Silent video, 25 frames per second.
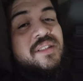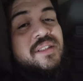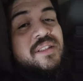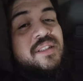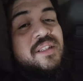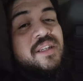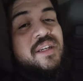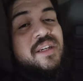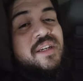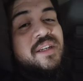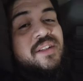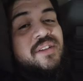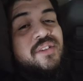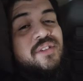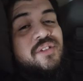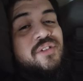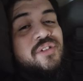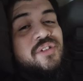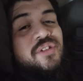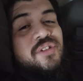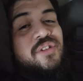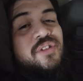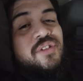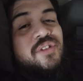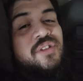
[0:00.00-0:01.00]
yeah,
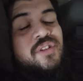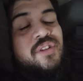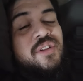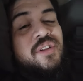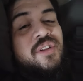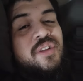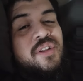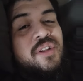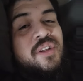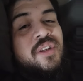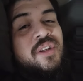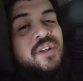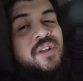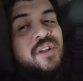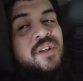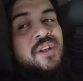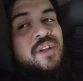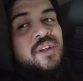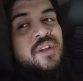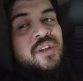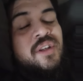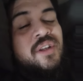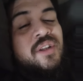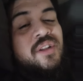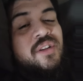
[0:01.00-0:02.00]
those
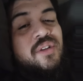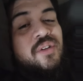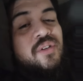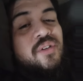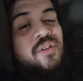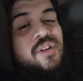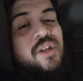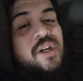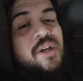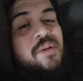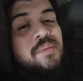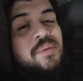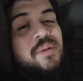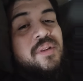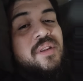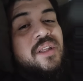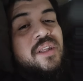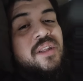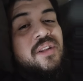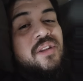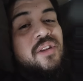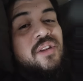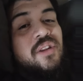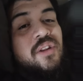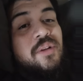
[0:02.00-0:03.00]
those types of
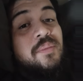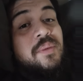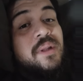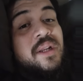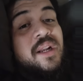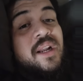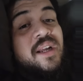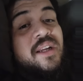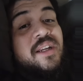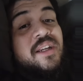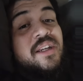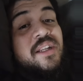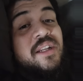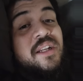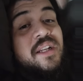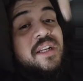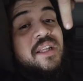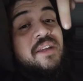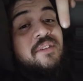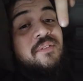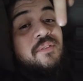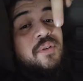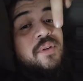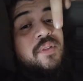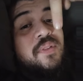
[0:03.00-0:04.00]
things is something I could
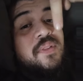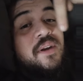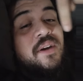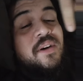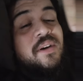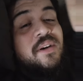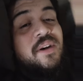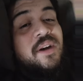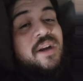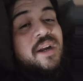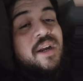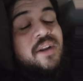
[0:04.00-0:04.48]
live without.